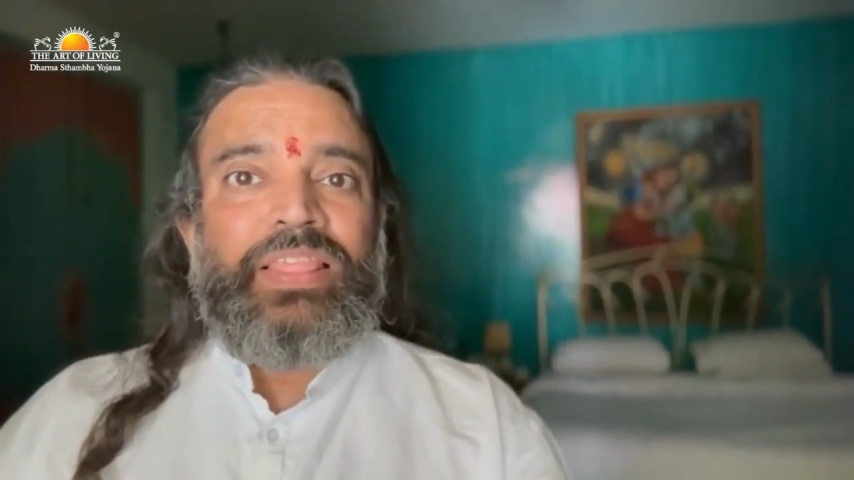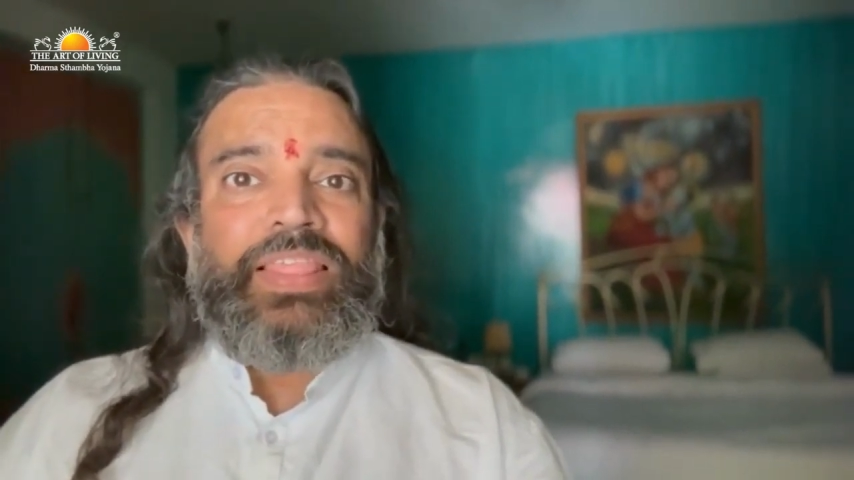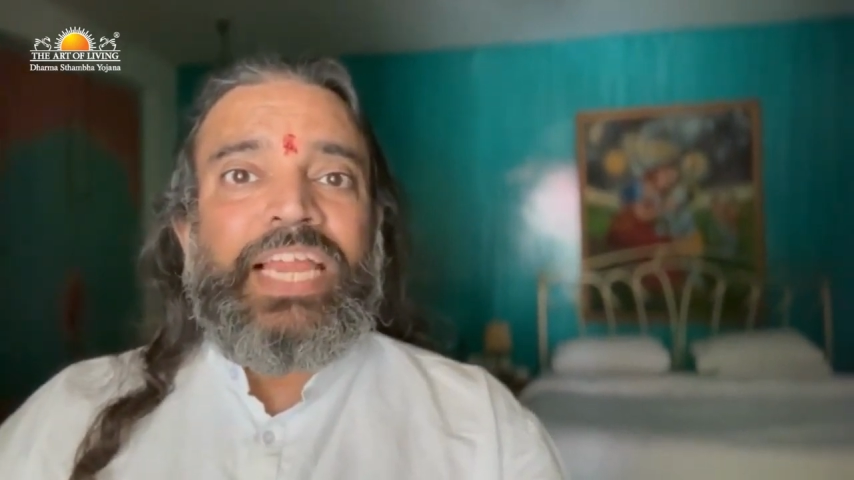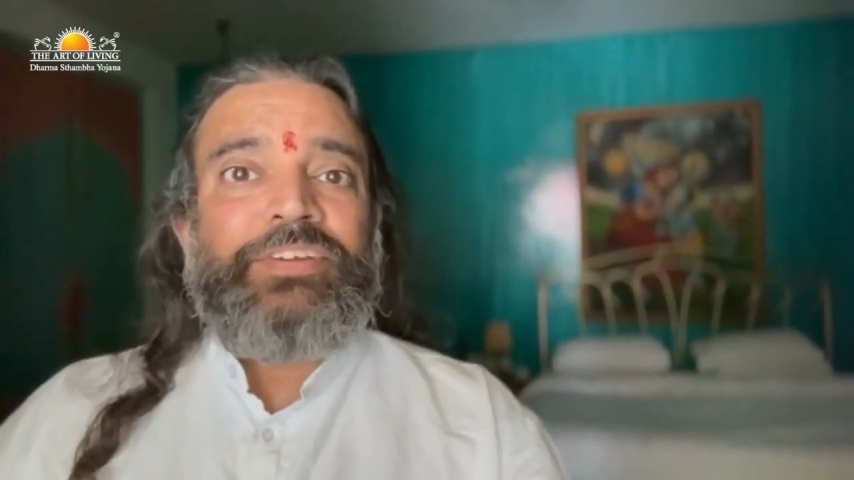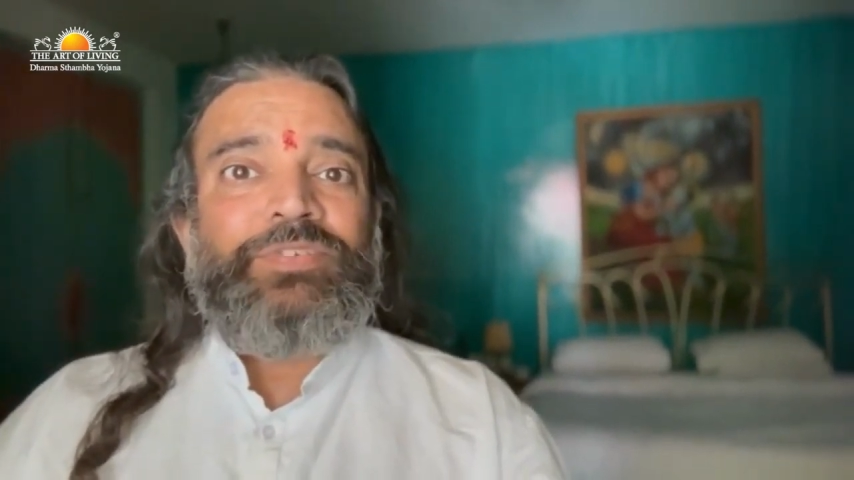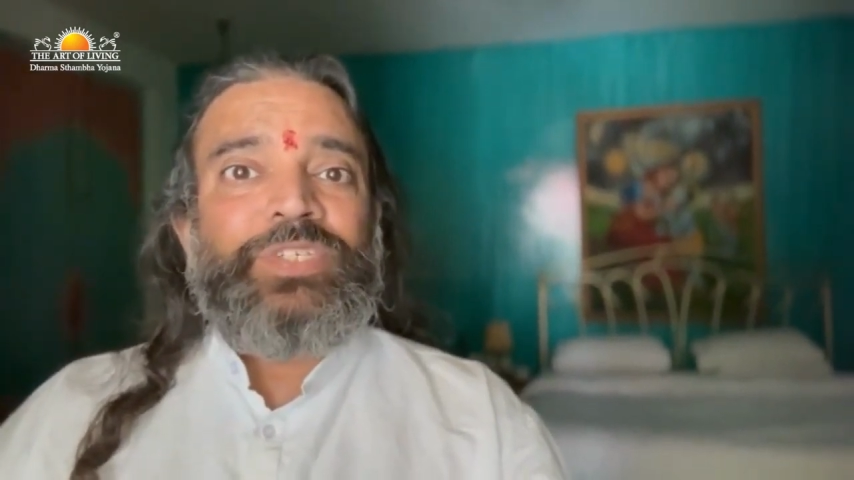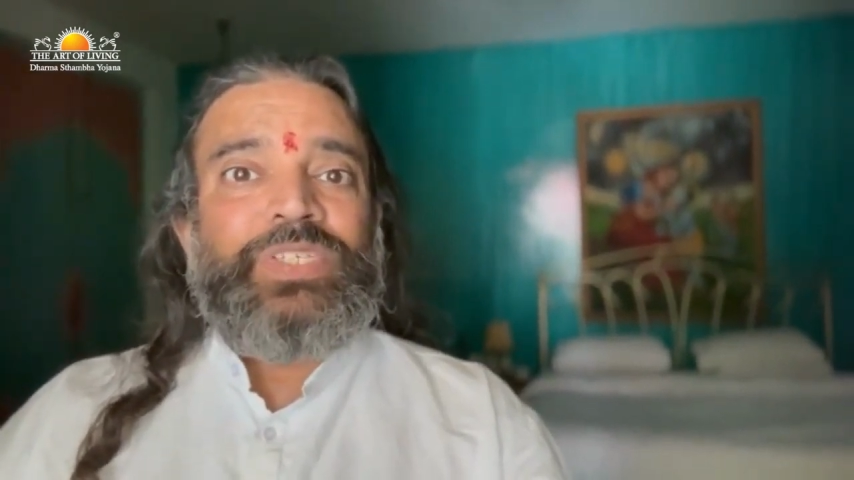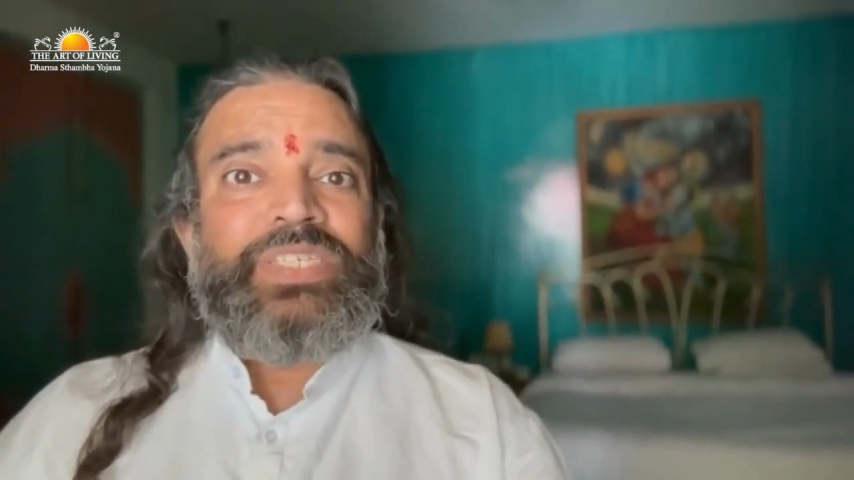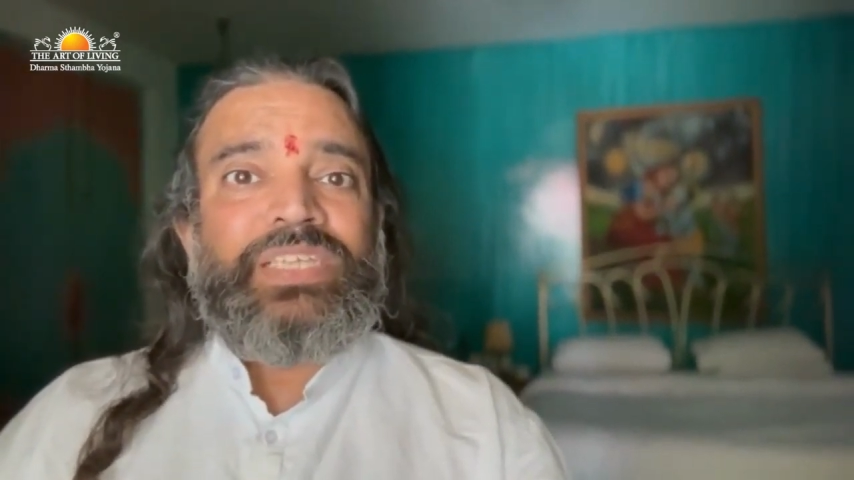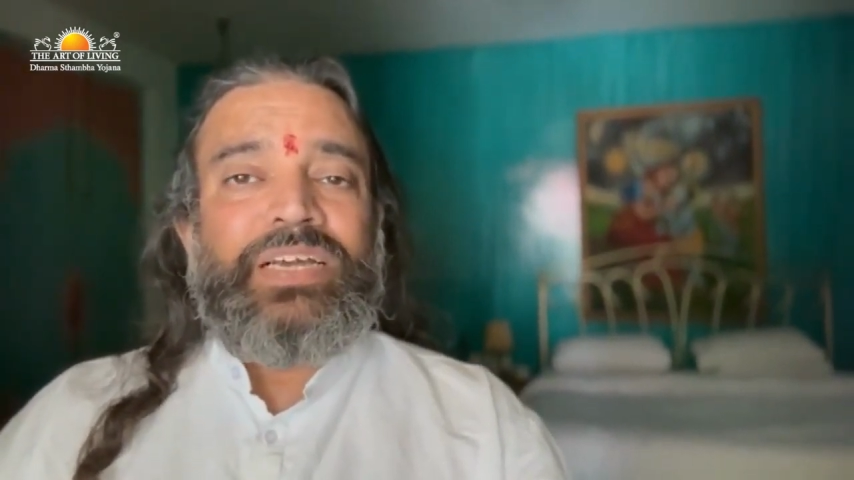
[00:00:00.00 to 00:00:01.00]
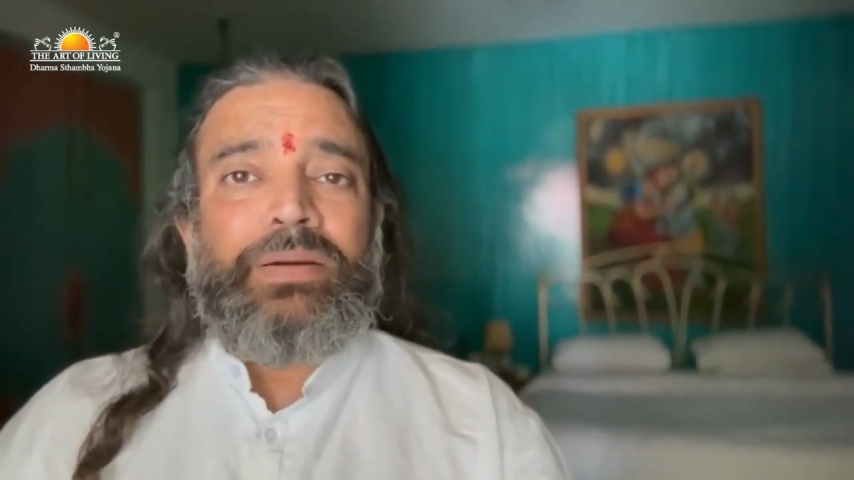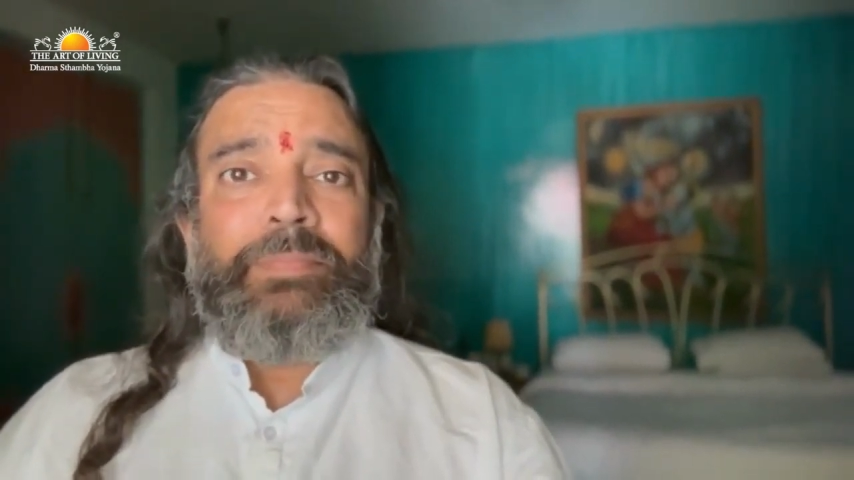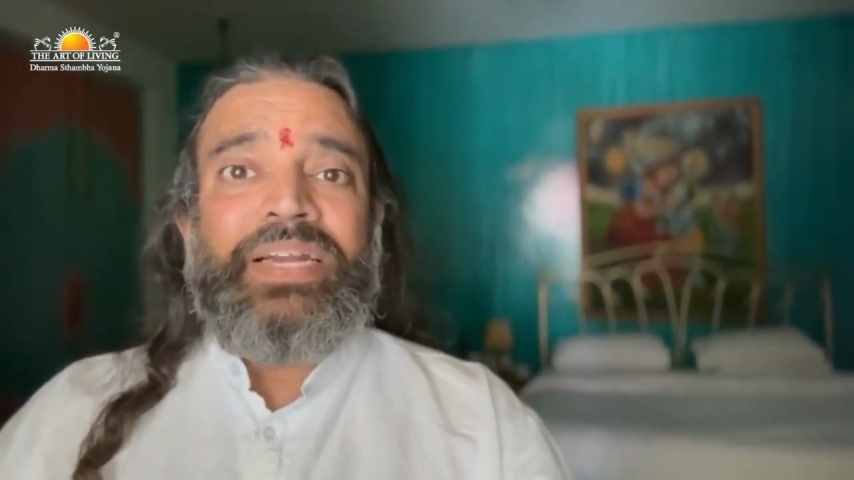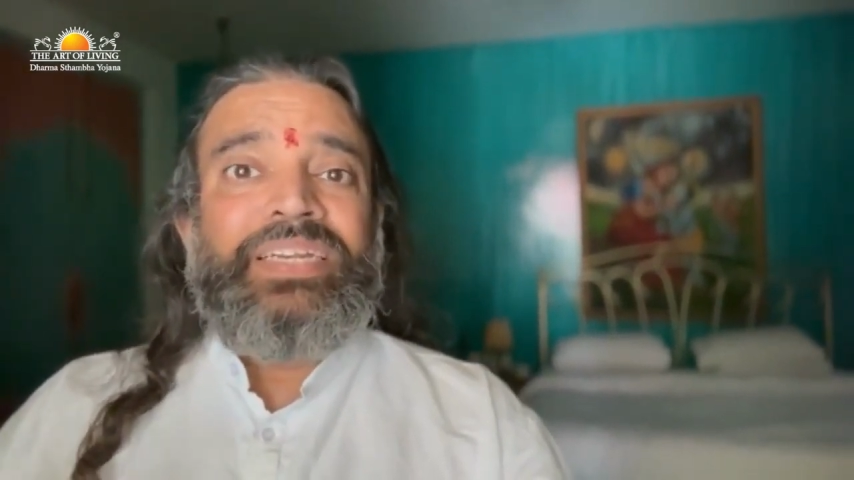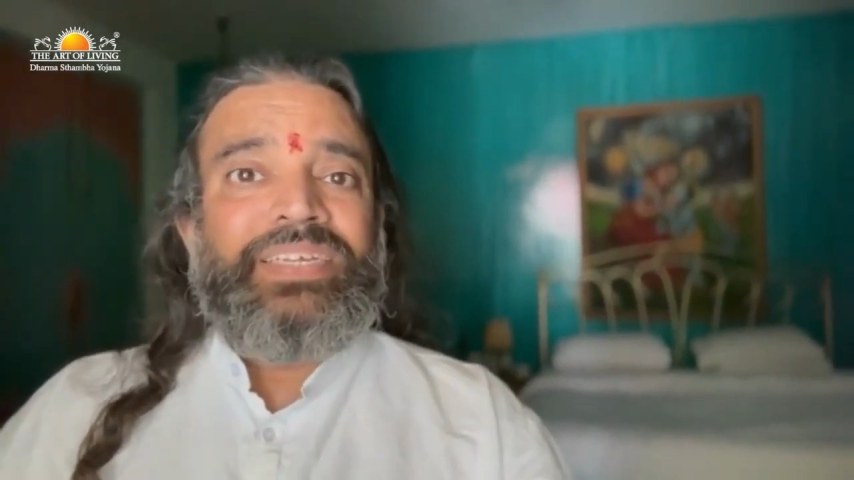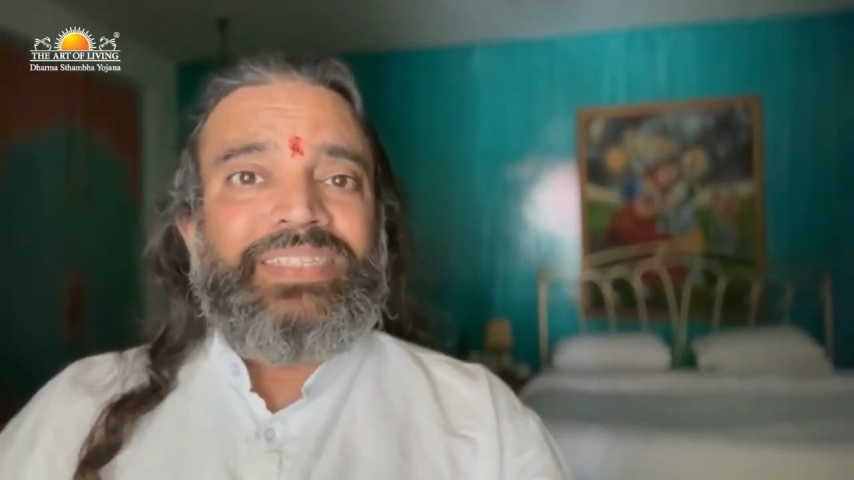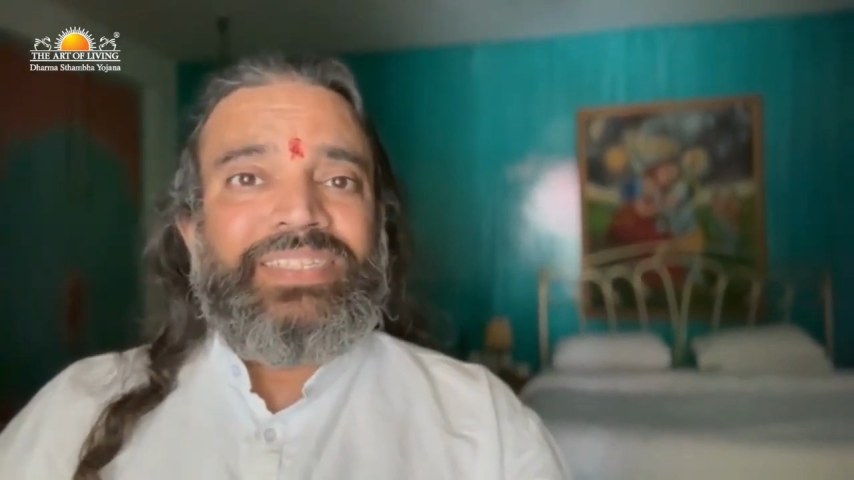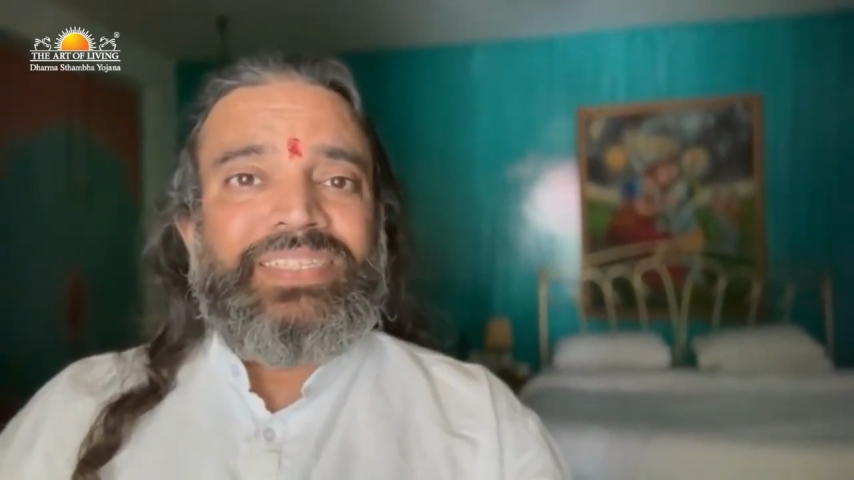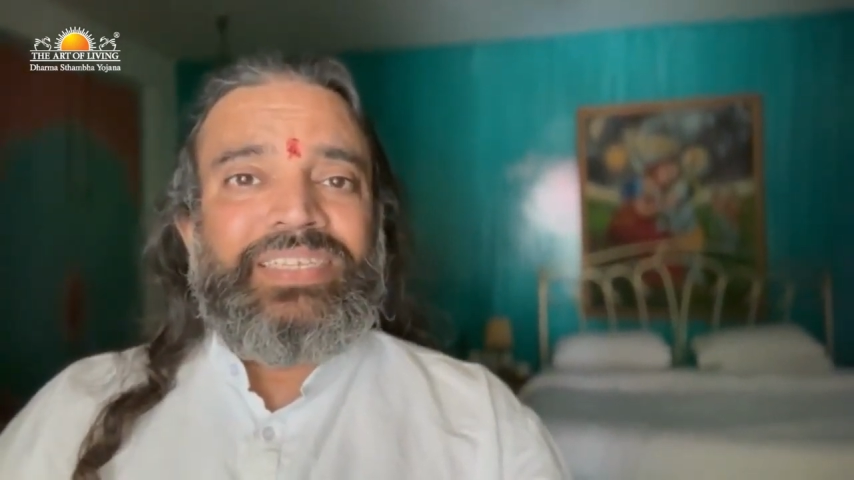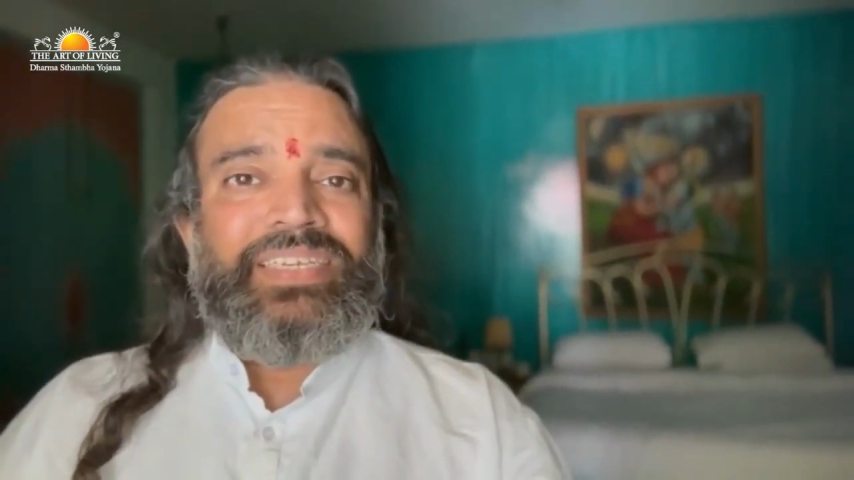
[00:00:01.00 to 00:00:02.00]
That which is
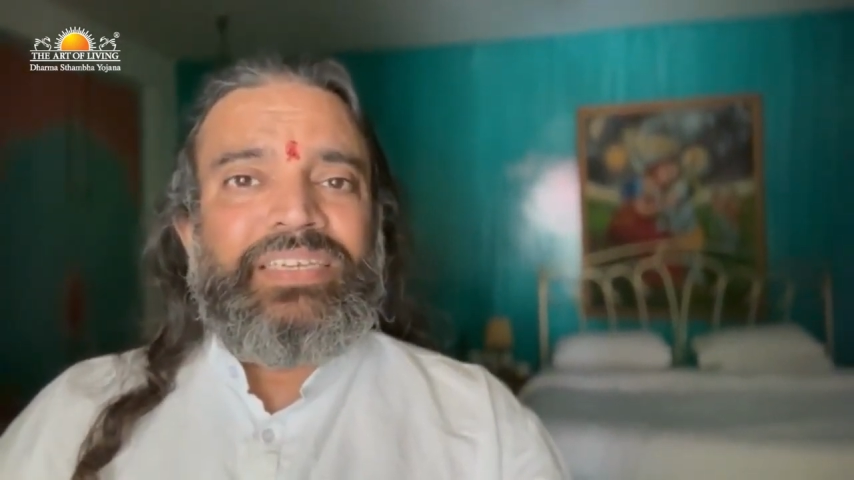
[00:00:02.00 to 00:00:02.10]
abundance.